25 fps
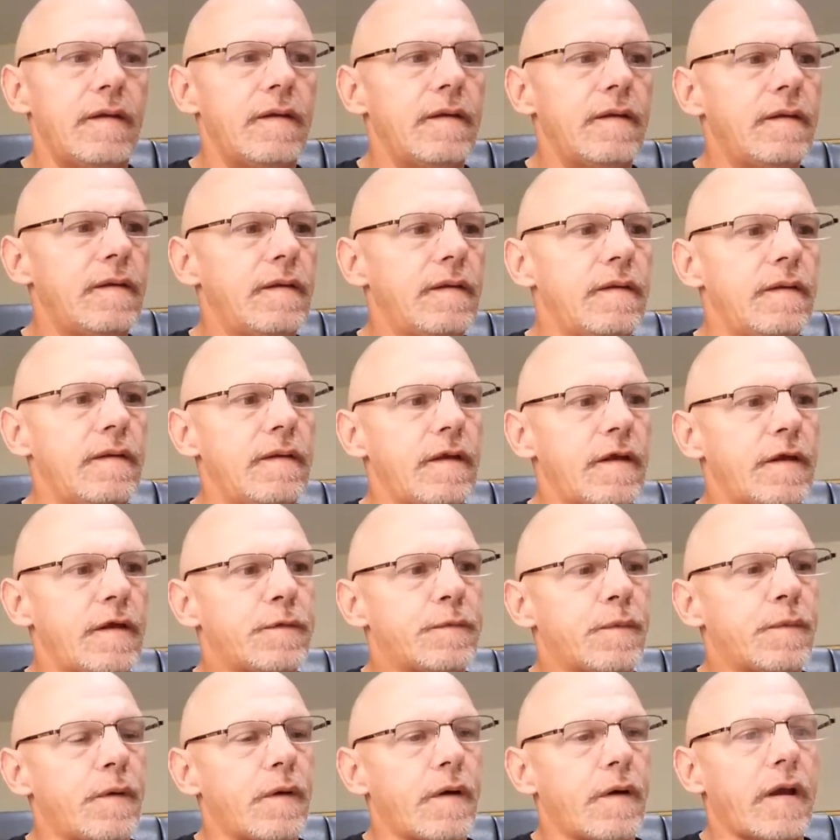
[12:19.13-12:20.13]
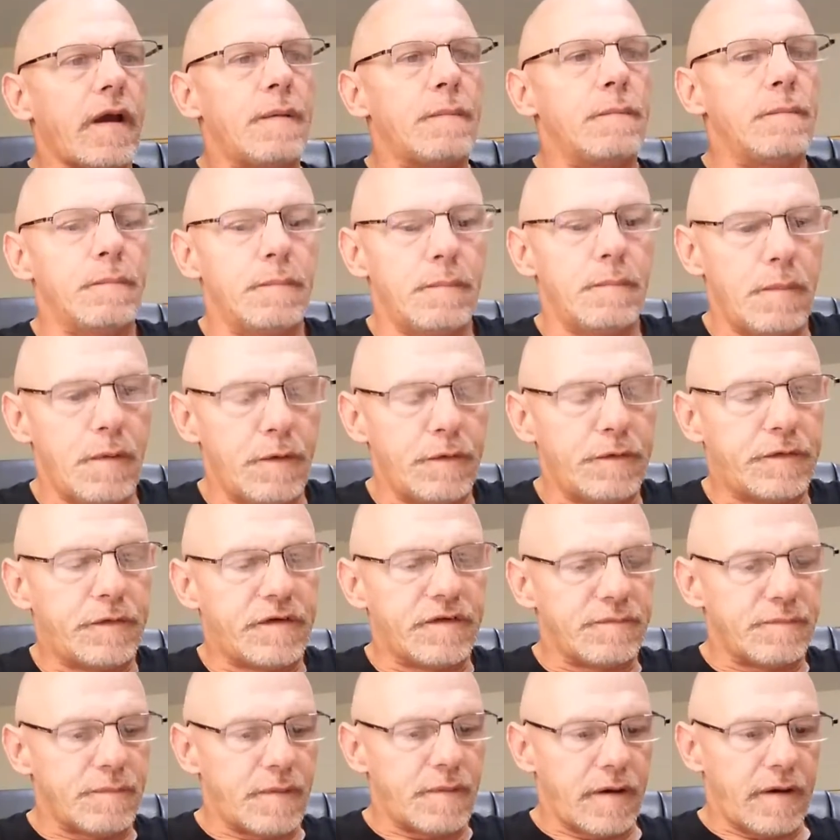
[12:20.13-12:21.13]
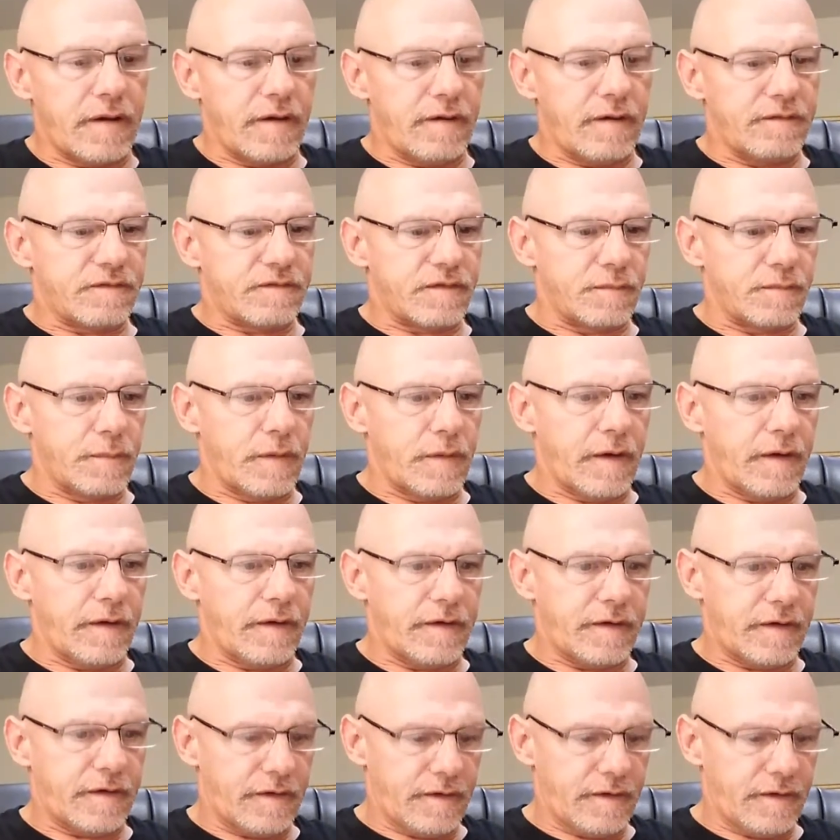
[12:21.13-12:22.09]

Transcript: That's where I got most of my information.